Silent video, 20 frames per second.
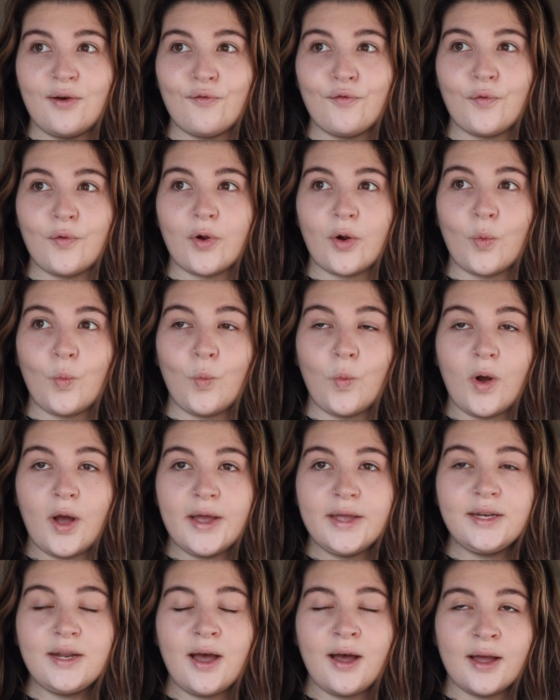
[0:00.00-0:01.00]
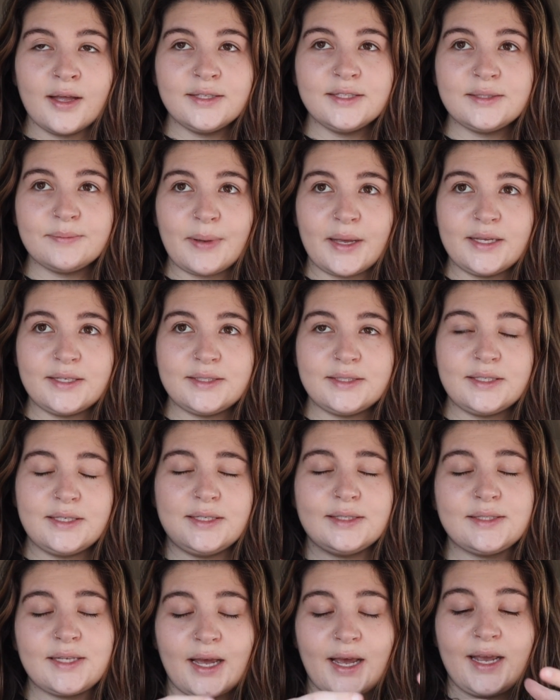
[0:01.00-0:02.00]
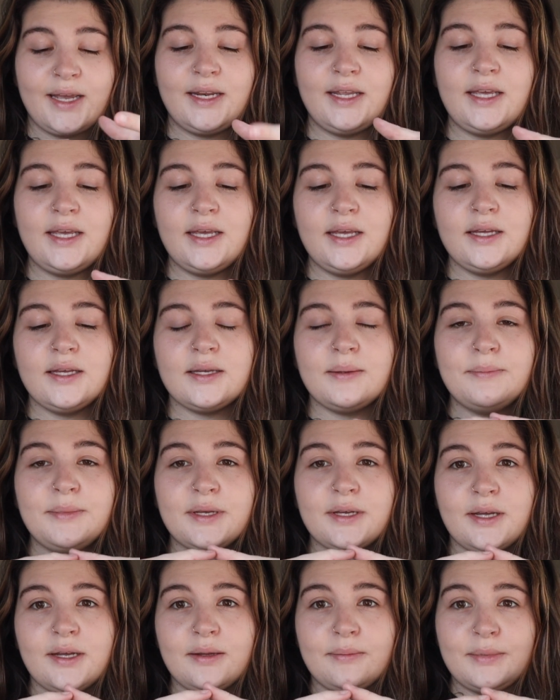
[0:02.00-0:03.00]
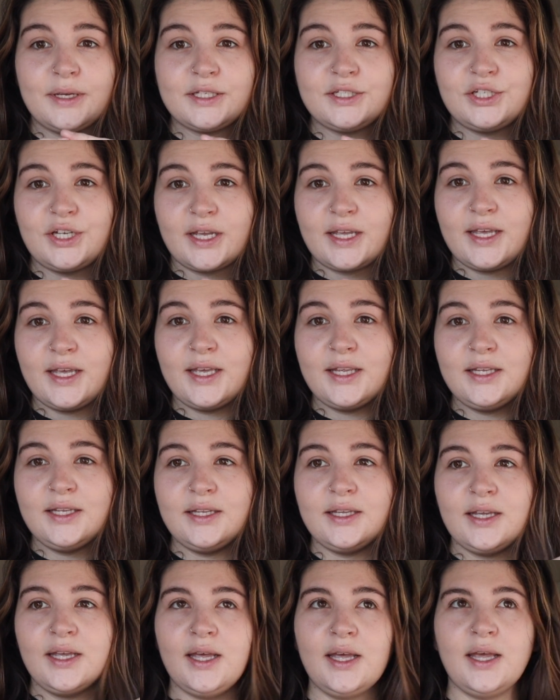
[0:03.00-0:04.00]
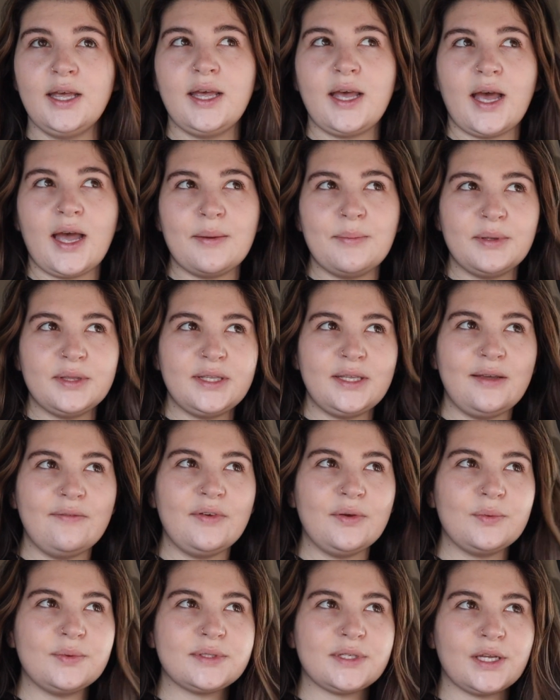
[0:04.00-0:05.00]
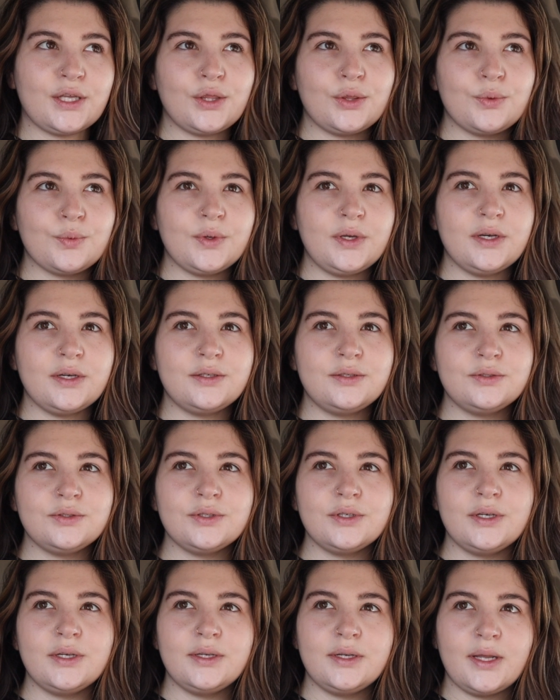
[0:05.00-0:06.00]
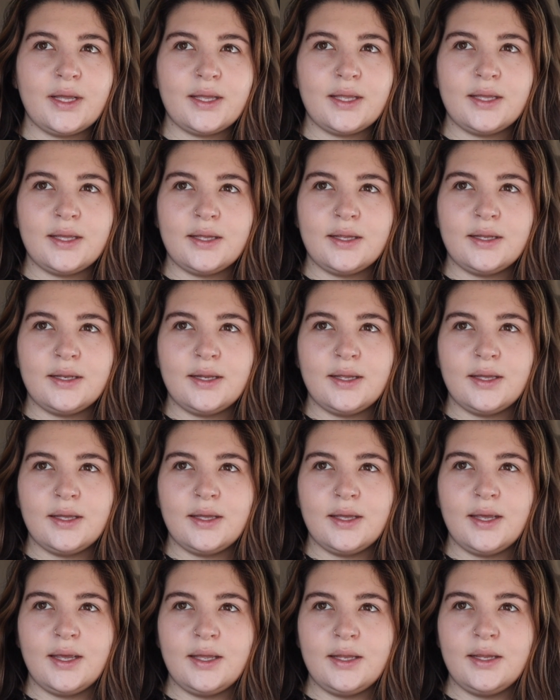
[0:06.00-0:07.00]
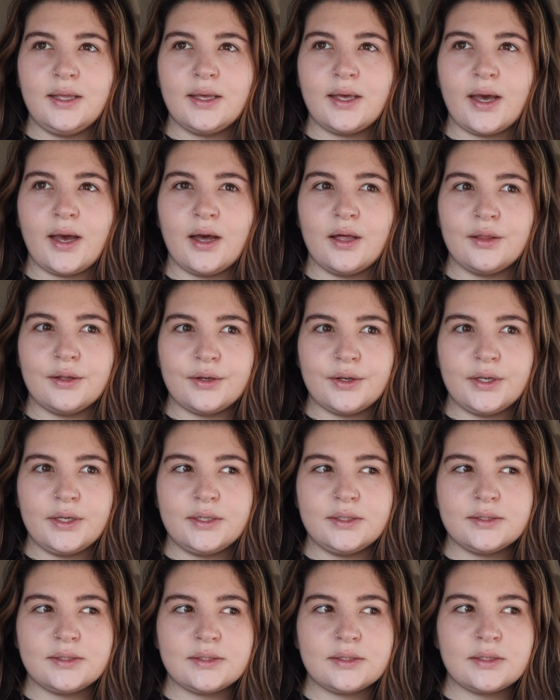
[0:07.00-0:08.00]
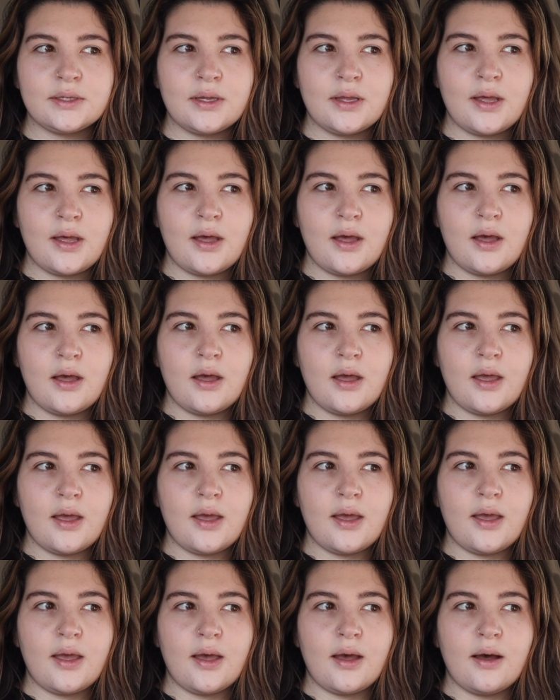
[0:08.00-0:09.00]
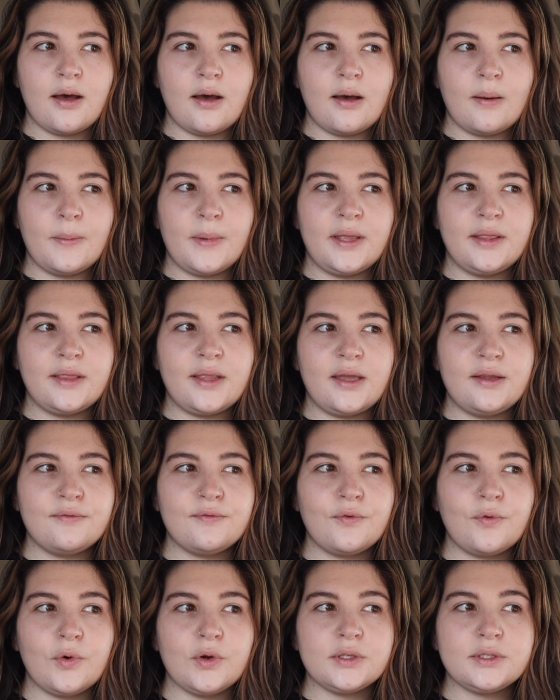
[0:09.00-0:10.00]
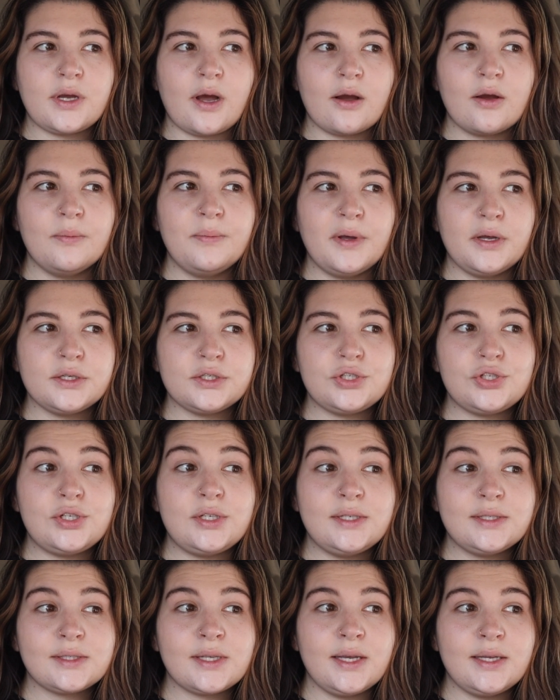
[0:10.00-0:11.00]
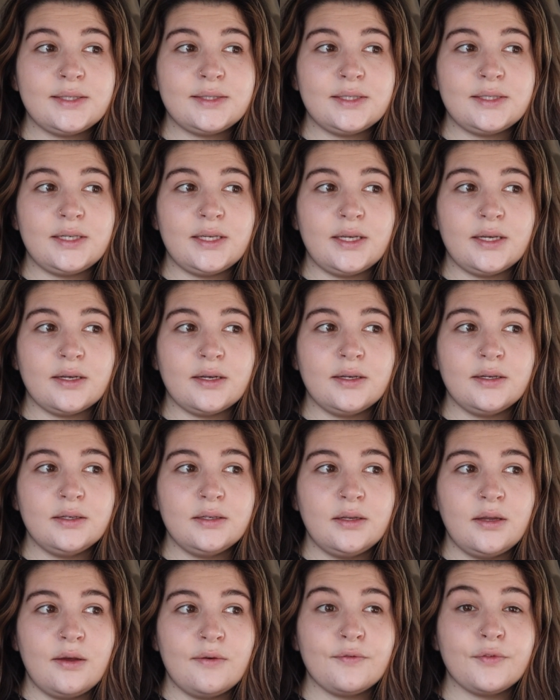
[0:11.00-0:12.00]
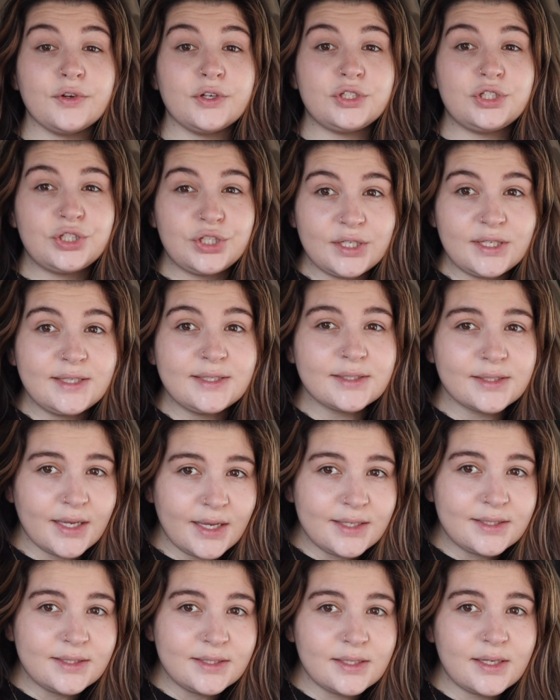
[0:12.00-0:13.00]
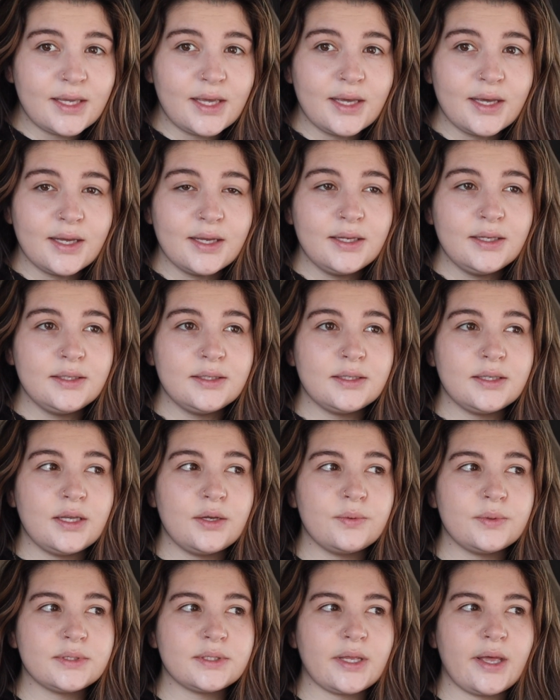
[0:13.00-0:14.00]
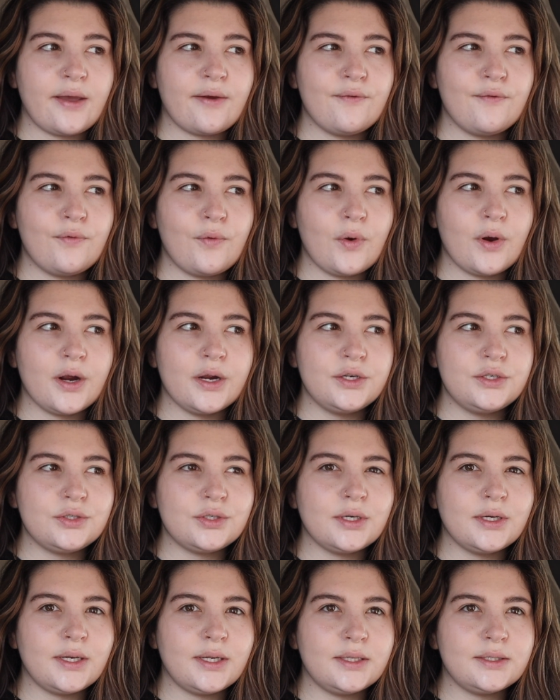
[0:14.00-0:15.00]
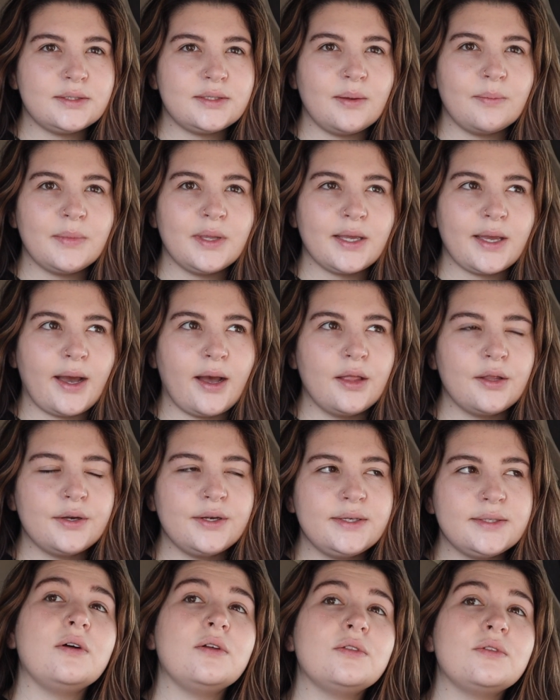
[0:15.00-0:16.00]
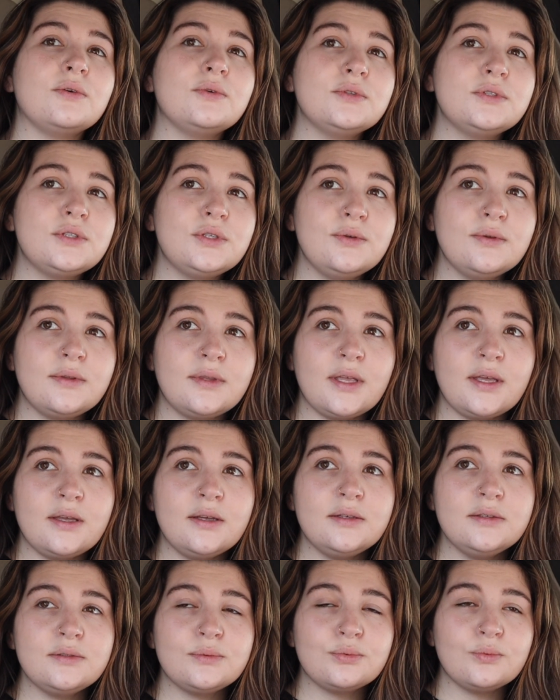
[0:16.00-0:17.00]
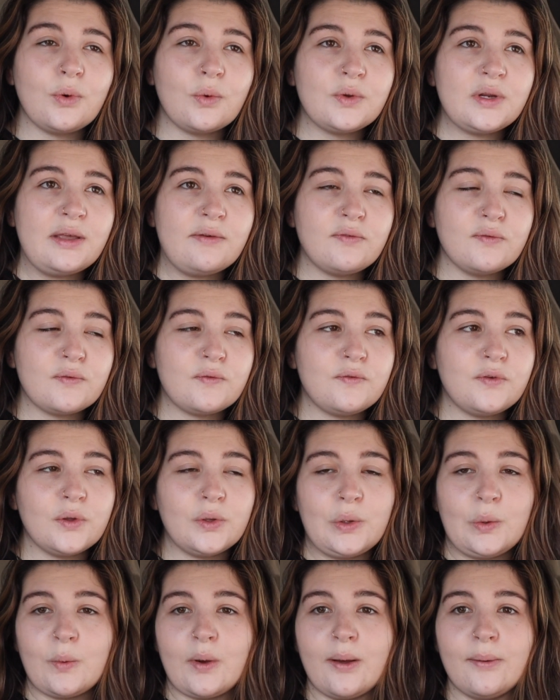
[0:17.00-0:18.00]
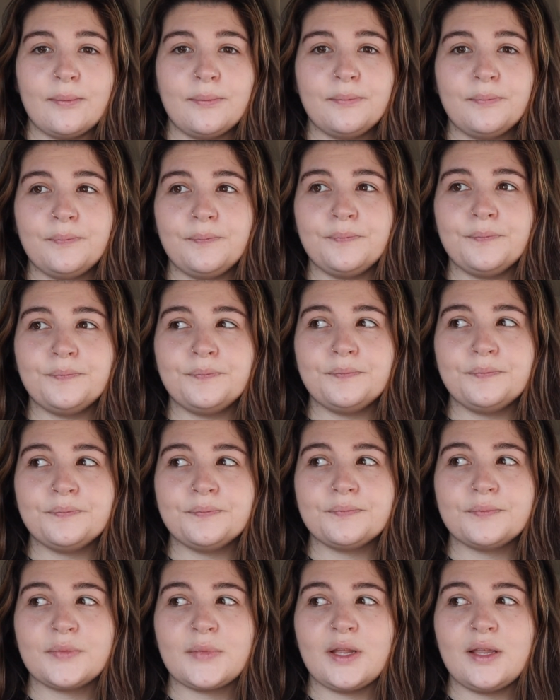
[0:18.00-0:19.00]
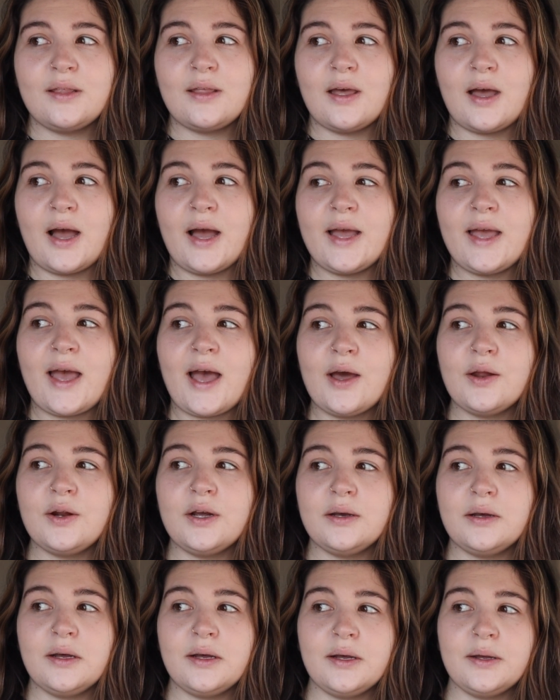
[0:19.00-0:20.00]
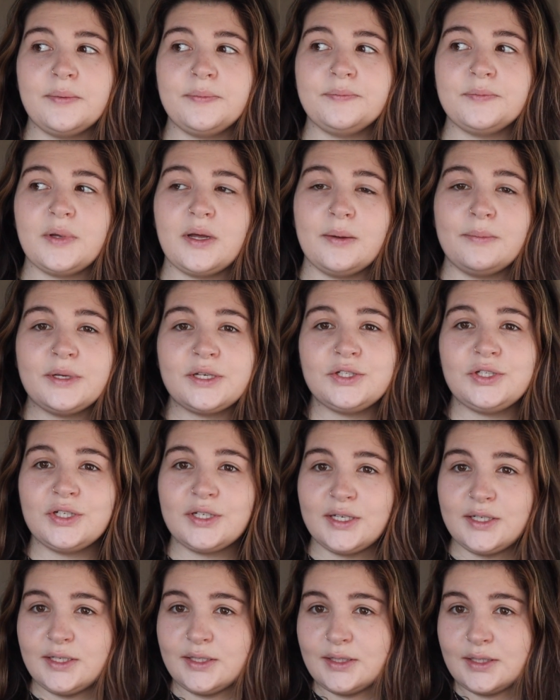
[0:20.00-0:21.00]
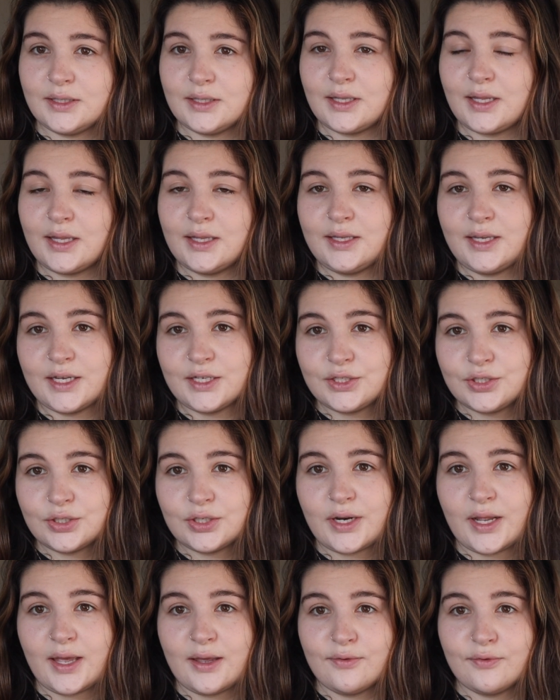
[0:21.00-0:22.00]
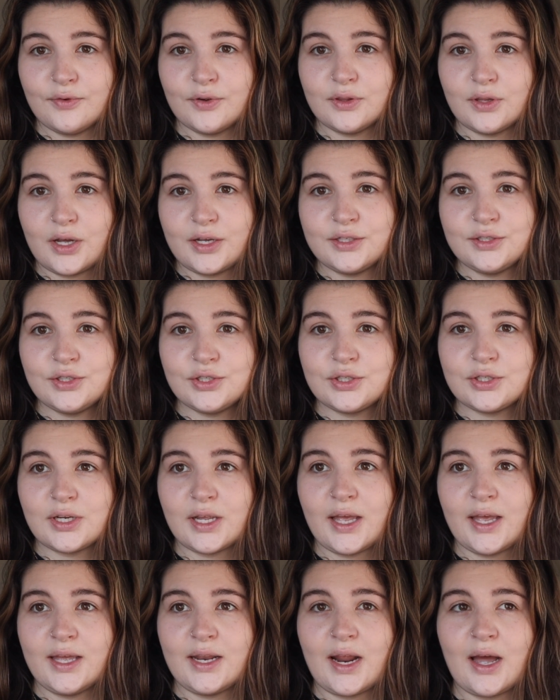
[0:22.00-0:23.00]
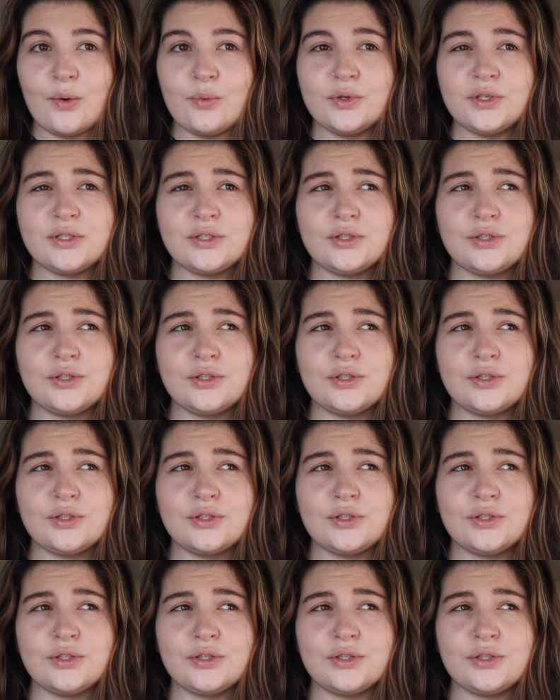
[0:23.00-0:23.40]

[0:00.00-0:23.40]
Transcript: for one hot and spicy tiny McChicken, I believe it was like 380 calories. And then for Taco Bell's cheese quesadilla, for cheese quesadilla, it was like 400 and something calories. Well, those two things won't even fill you up. I had a McChicken yesterday for lunch, and I was